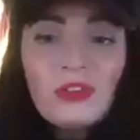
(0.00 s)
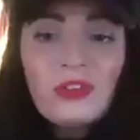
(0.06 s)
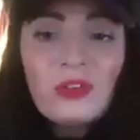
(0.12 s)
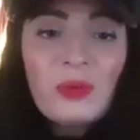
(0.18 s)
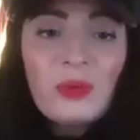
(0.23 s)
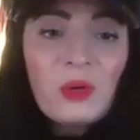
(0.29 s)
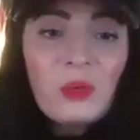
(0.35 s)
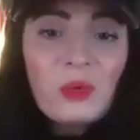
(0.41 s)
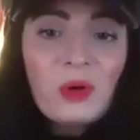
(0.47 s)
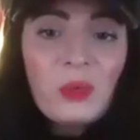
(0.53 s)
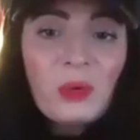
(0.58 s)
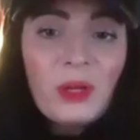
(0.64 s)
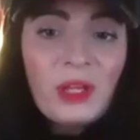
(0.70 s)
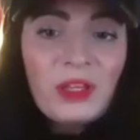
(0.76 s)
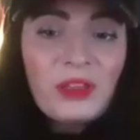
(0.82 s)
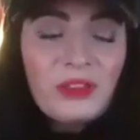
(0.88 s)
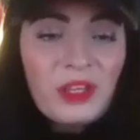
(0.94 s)
about what
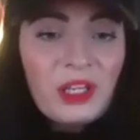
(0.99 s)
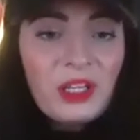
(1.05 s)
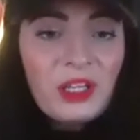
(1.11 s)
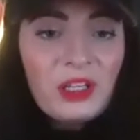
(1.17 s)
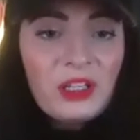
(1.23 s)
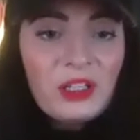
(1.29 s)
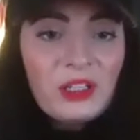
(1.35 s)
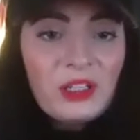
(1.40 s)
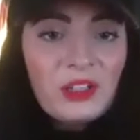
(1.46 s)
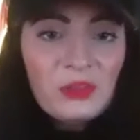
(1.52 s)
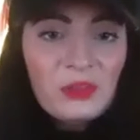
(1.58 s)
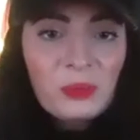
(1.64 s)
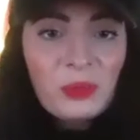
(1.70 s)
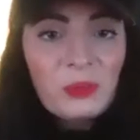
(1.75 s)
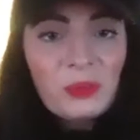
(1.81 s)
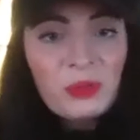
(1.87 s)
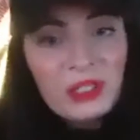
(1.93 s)
we think as
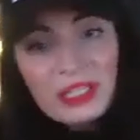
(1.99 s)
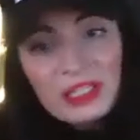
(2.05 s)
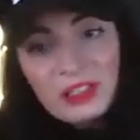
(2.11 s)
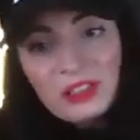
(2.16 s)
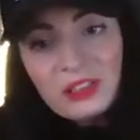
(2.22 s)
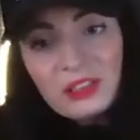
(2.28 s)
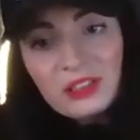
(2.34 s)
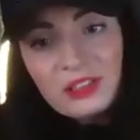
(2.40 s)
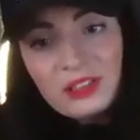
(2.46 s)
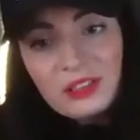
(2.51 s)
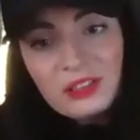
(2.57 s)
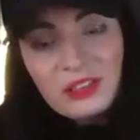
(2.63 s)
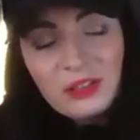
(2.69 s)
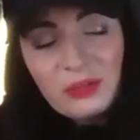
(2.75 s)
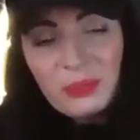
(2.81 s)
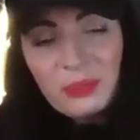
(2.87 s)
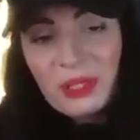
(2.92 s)
people in
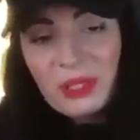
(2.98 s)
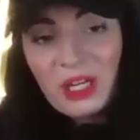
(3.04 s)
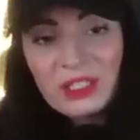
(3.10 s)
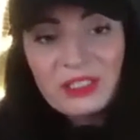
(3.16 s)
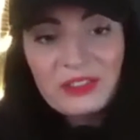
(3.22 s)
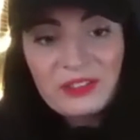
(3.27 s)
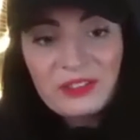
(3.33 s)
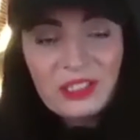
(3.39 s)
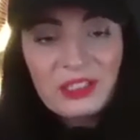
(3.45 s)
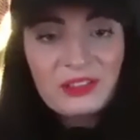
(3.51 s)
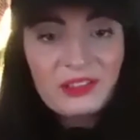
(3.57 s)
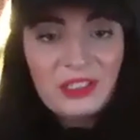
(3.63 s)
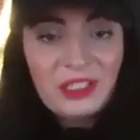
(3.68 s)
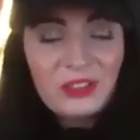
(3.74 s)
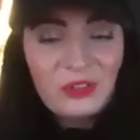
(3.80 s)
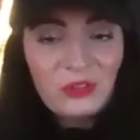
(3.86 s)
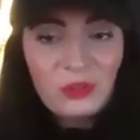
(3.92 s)
the behind the scenes
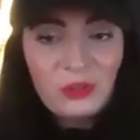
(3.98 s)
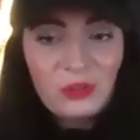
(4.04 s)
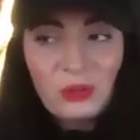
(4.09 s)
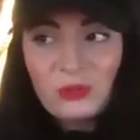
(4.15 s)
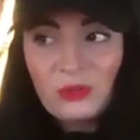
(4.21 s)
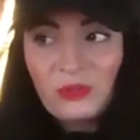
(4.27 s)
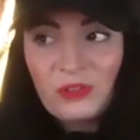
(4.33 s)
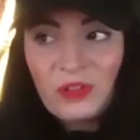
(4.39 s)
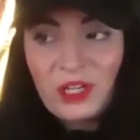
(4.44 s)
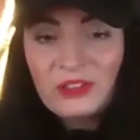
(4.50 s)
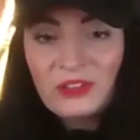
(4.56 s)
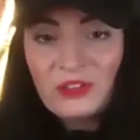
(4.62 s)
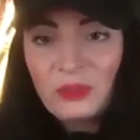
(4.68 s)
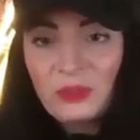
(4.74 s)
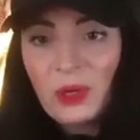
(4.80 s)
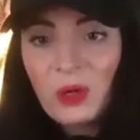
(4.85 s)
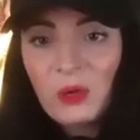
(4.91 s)
and Agile20Reflect.
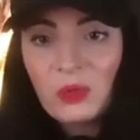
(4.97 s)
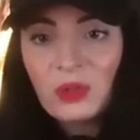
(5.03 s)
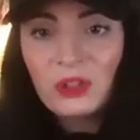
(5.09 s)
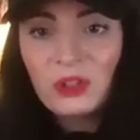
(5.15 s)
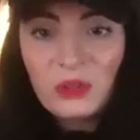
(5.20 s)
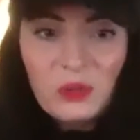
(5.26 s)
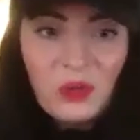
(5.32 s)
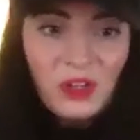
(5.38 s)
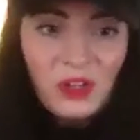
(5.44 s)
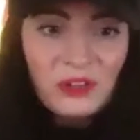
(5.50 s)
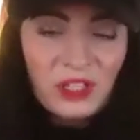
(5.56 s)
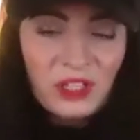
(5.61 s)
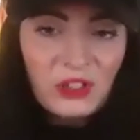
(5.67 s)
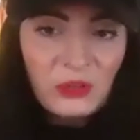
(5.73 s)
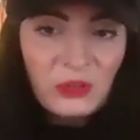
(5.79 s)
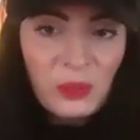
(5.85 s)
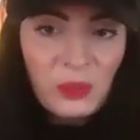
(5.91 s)
It's about what you guys
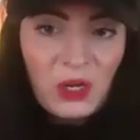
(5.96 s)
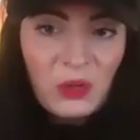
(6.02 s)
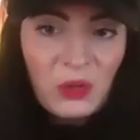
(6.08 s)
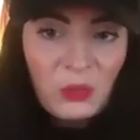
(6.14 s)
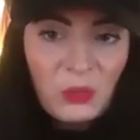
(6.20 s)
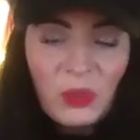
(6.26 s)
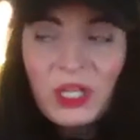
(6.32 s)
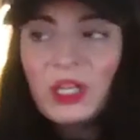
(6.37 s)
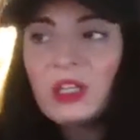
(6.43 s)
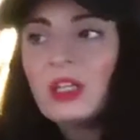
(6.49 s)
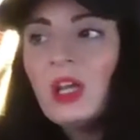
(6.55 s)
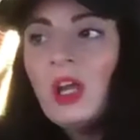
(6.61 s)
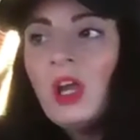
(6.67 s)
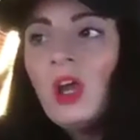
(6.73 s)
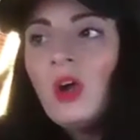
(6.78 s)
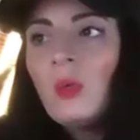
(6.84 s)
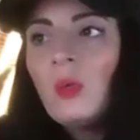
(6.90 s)
think as well.
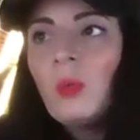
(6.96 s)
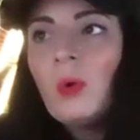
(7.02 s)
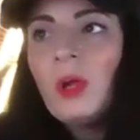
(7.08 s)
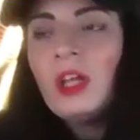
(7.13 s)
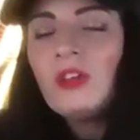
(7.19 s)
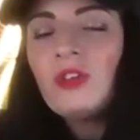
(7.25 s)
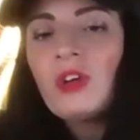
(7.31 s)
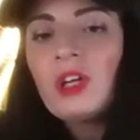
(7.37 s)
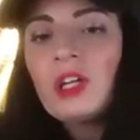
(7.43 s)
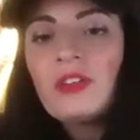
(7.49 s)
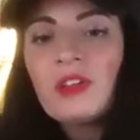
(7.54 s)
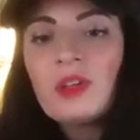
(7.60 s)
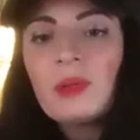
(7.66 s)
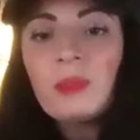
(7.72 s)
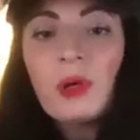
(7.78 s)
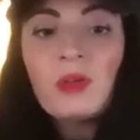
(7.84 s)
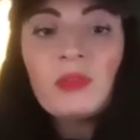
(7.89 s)
We're trying to
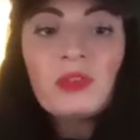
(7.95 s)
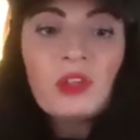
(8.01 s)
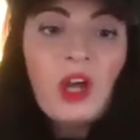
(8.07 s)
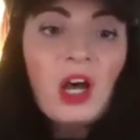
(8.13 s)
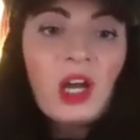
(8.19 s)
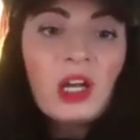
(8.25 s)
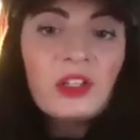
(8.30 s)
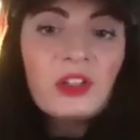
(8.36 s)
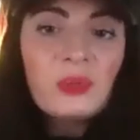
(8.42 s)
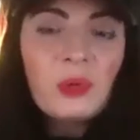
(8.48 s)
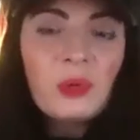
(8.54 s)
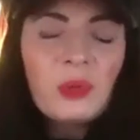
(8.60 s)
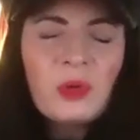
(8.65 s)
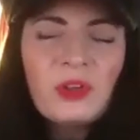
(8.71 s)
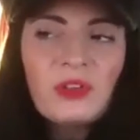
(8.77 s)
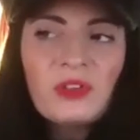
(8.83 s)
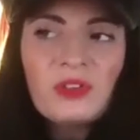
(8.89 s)
see both sides,
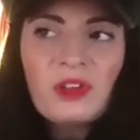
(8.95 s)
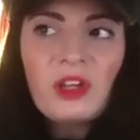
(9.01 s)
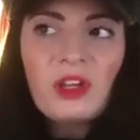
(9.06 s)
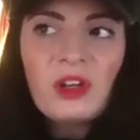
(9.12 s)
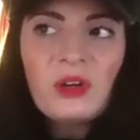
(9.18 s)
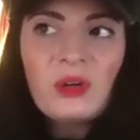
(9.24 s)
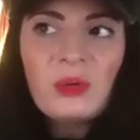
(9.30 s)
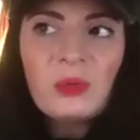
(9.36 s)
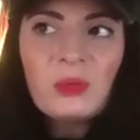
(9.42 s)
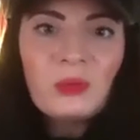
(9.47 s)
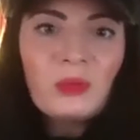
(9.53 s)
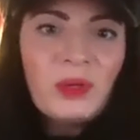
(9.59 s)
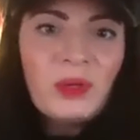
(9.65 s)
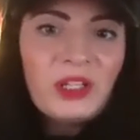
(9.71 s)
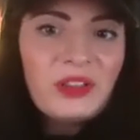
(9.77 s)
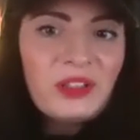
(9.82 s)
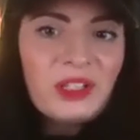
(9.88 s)
but
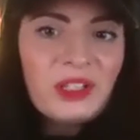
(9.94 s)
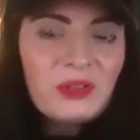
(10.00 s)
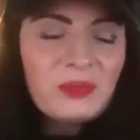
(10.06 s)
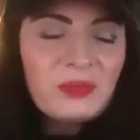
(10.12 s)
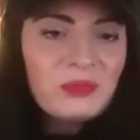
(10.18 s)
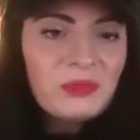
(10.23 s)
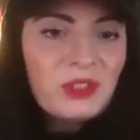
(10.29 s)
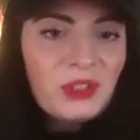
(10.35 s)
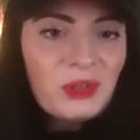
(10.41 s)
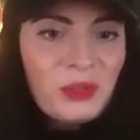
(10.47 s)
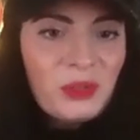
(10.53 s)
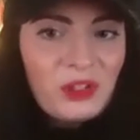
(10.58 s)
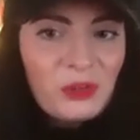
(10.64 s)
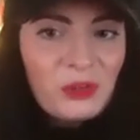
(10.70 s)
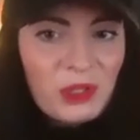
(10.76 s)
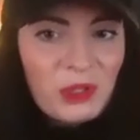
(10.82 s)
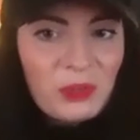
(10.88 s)
we're
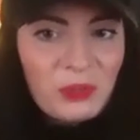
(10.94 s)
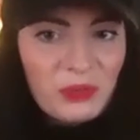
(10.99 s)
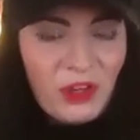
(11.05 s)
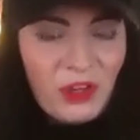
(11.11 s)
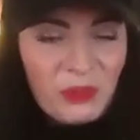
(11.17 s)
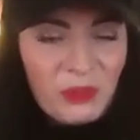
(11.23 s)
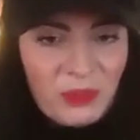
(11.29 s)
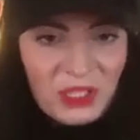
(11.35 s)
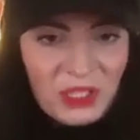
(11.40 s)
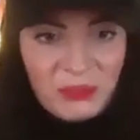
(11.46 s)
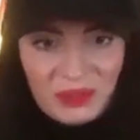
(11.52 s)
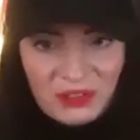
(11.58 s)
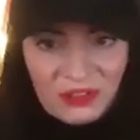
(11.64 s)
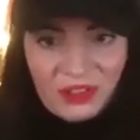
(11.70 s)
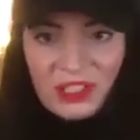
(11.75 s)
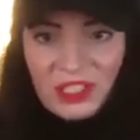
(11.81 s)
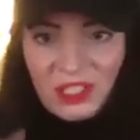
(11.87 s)
the people that are being
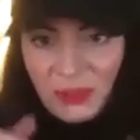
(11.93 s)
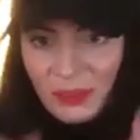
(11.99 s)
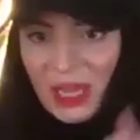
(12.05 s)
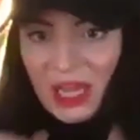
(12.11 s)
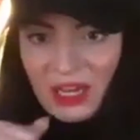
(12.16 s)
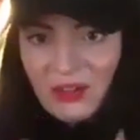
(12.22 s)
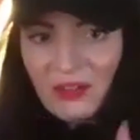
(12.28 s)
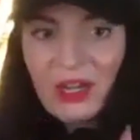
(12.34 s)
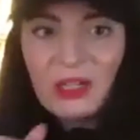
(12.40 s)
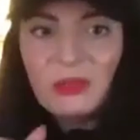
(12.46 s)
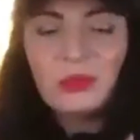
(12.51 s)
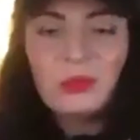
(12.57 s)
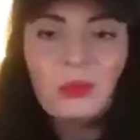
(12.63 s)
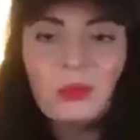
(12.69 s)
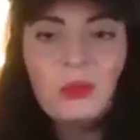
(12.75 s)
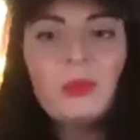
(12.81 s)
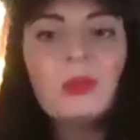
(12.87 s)
busy in the background.
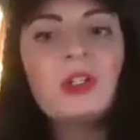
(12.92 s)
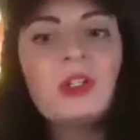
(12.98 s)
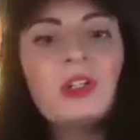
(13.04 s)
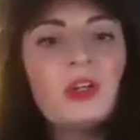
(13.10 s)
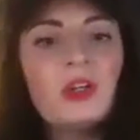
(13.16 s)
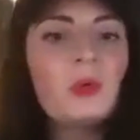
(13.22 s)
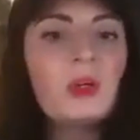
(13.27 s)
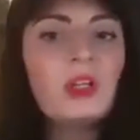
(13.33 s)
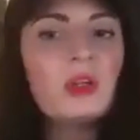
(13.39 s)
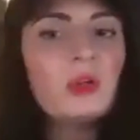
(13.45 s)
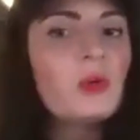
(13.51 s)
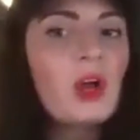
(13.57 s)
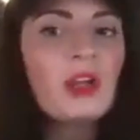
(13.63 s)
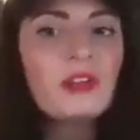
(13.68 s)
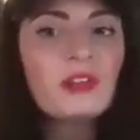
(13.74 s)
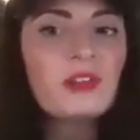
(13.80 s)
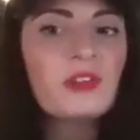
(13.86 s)
We want to know what you
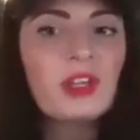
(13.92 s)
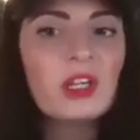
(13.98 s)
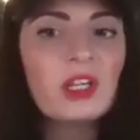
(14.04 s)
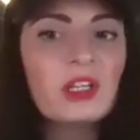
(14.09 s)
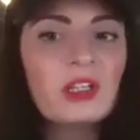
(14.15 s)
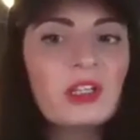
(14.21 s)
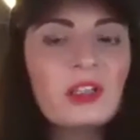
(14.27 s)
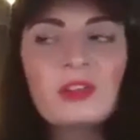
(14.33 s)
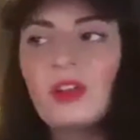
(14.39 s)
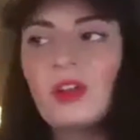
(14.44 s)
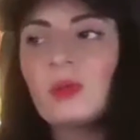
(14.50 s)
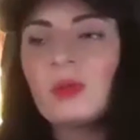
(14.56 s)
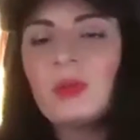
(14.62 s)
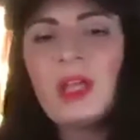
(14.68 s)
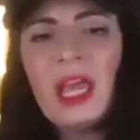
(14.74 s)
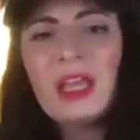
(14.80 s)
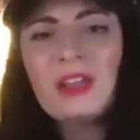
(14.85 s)
guys think.
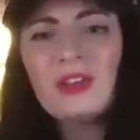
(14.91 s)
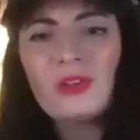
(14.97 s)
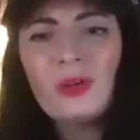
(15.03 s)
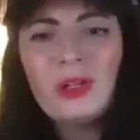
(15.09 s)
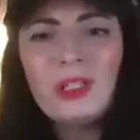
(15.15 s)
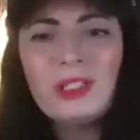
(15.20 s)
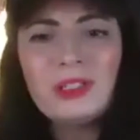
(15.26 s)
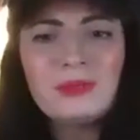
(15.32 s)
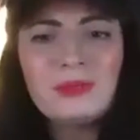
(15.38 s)
So yeah, join.